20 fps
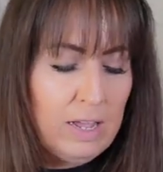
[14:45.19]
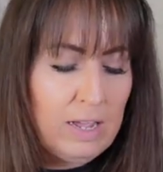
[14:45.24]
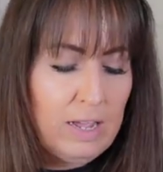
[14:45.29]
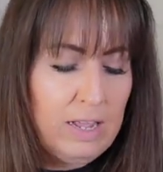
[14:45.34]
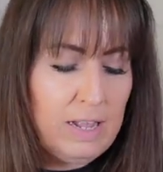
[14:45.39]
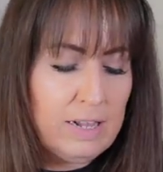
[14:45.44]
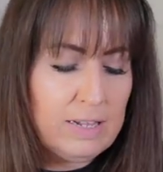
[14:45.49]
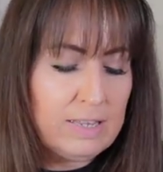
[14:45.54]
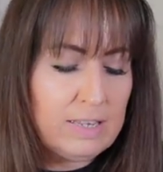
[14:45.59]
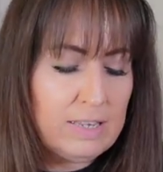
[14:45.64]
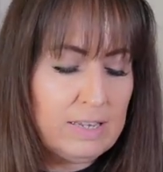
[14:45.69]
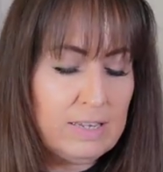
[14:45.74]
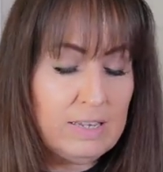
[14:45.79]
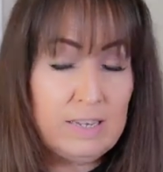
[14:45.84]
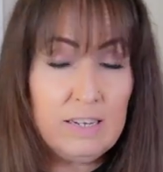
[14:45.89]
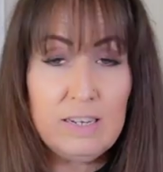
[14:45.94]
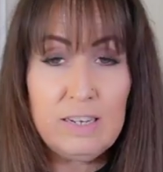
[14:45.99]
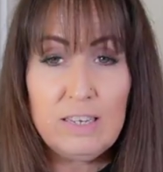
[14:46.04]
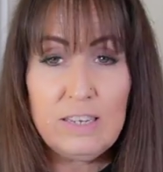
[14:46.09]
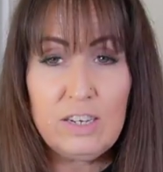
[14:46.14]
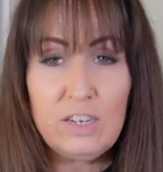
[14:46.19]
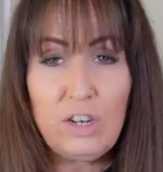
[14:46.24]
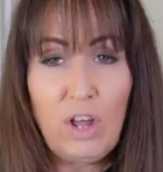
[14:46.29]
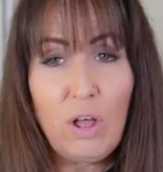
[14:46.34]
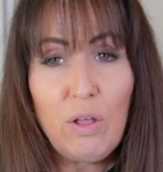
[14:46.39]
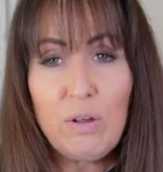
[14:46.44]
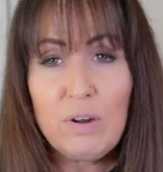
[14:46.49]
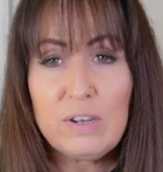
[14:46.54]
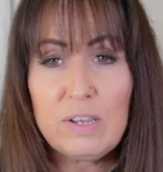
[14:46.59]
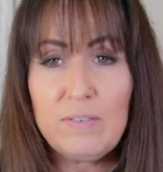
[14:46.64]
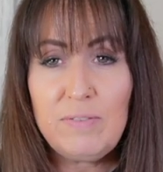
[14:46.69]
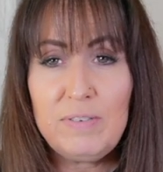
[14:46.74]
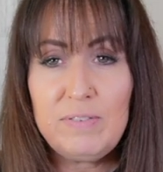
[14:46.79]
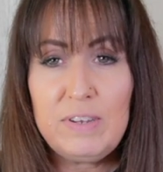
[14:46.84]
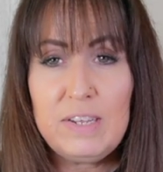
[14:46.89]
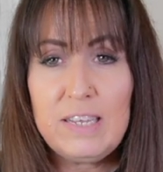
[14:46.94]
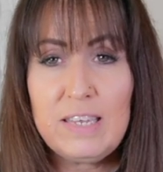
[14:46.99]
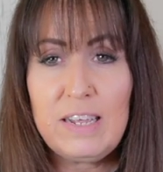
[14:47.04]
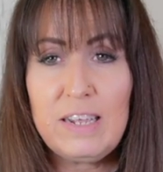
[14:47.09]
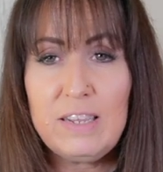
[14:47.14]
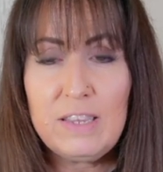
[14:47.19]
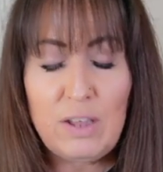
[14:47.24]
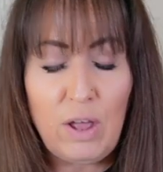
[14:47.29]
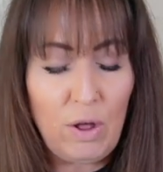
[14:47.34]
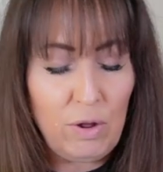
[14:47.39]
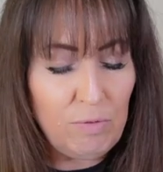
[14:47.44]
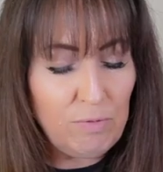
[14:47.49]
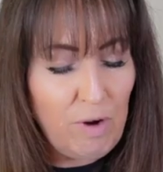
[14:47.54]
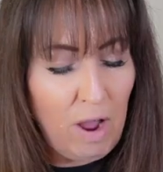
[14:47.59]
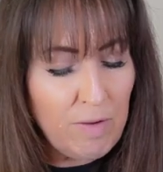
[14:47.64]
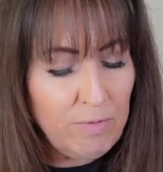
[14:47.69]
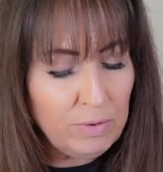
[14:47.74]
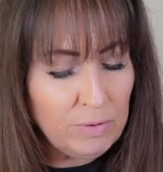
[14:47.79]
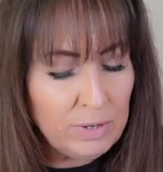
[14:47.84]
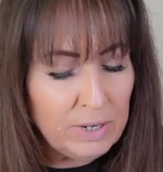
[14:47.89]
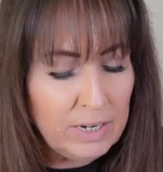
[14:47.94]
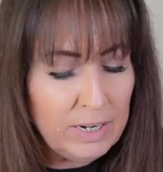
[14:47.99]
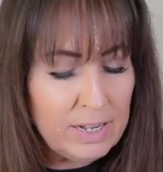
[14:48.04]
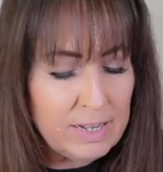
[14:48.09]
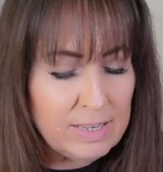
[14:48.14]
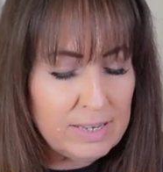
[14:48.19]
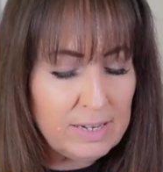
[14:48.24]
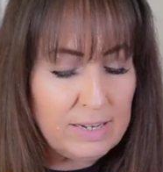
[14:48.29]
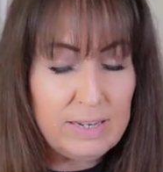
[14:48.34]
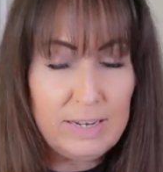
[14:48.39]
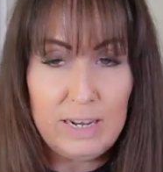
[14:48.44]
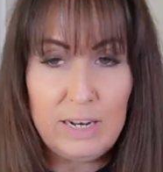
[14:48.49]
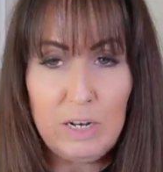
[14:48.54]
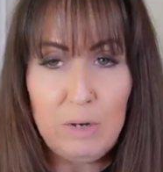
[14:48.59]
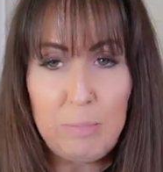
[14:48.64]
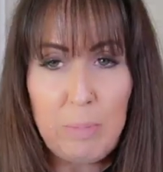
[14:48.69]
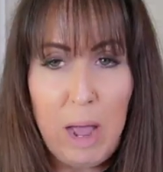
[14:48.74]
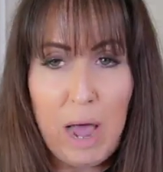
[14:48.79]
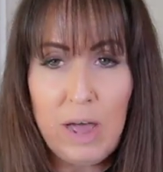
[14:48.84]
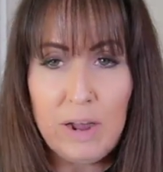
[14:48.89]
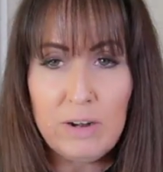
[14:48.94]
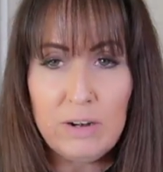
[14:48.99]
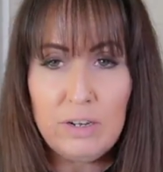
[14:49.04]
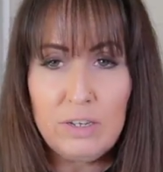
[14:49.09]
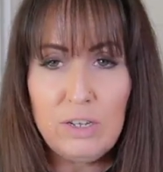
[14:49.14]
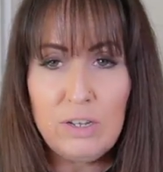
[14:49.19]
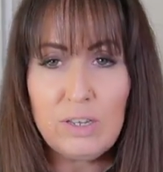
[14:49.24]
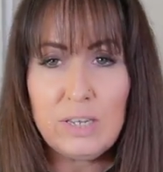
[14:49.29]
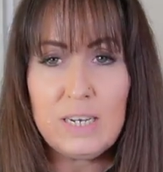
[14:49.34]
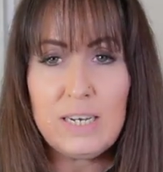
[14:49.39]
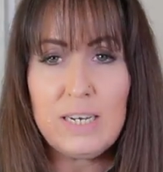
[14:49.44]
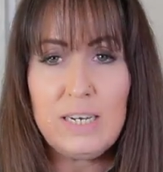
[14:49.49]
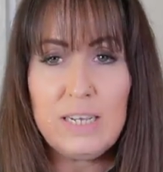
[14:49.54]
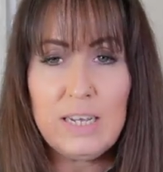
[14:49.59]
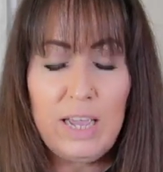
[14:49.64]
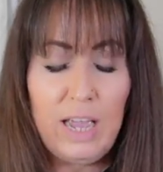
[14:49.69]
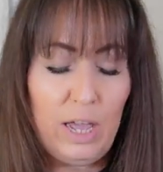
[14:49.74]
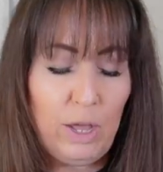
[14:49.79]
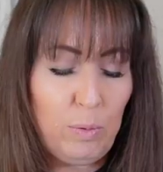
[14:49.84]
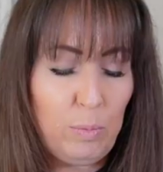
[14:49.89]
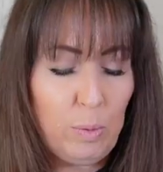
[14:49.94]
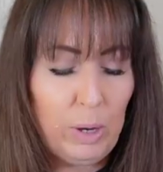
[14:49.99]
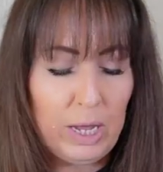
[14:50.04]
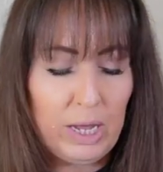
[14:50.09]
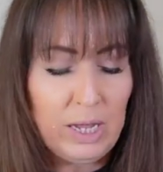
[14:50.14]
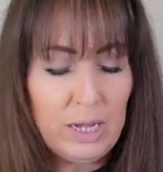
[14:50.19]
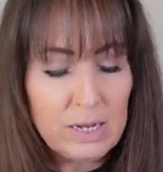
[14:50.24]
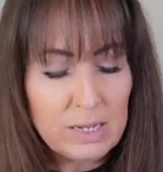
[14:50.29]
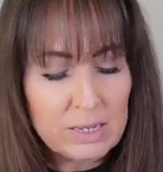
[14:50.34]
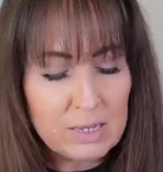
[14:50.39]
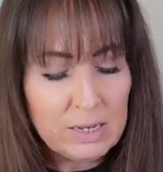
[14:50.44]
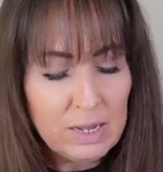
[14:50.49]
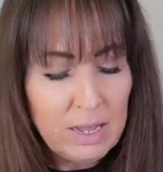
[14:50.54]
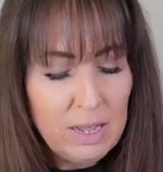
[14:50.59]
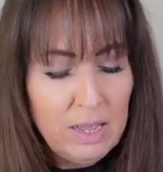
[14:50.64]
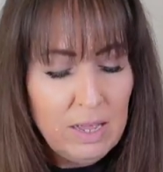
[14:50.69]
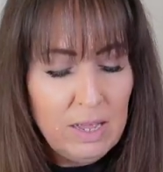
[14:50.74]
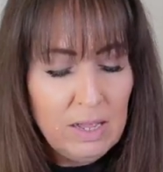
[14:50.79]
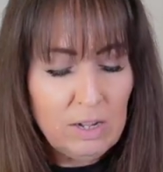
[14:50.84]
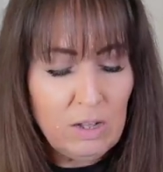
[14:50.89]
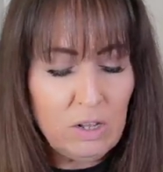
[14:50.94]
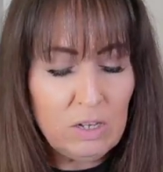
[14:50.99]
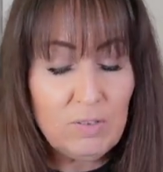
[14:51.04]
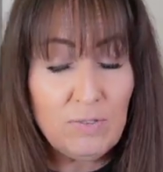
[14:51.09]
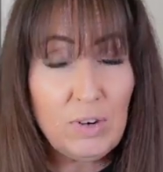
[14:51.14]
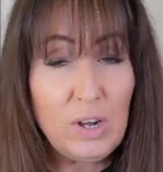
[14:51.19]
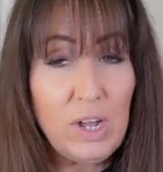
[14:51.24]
It's $6.50 on Ravelry. It's a knitted pattern using DK weight. It calls for